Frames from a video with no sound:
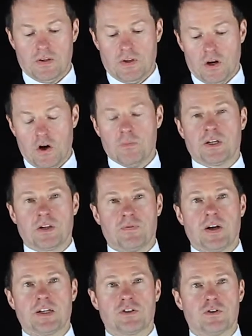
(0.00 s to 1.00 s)
are
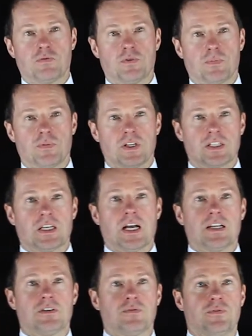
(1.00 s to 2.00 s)
manufactured from this
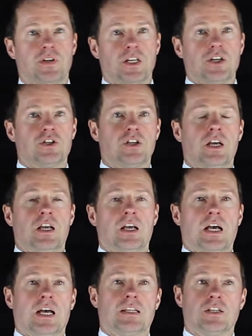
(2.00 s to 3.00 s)
kind of finish,
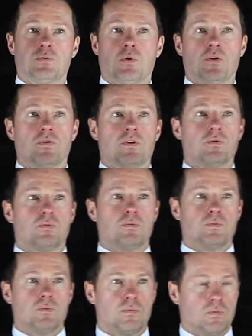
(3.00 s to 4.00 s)
and it's one that
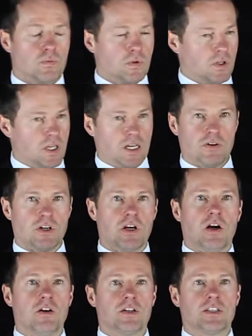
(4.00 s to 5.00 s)
here at
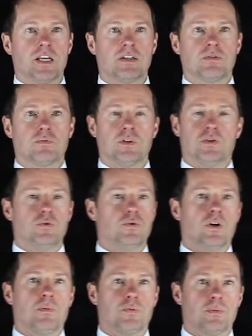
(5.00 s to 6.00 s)
Gala Tent we do
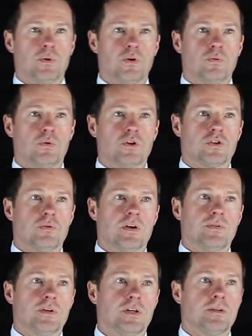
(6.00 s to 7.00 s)
not promote
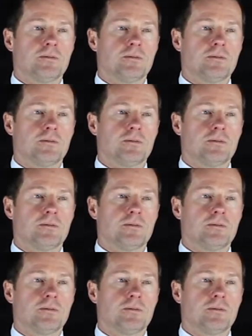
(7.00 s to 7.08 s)
whatsoever.